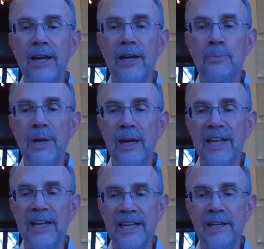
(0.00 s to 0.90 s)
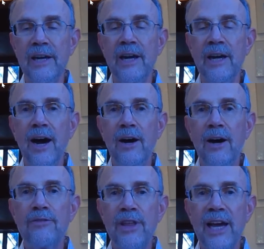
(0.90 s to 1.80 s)
on the
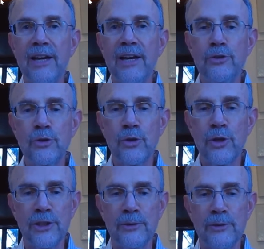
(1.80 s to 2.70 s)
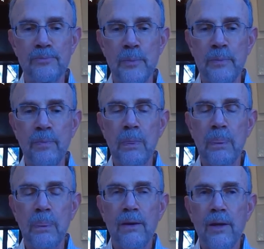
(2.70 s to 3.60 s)
availability of that
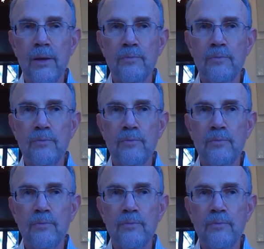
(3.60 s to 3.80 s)
nutrition.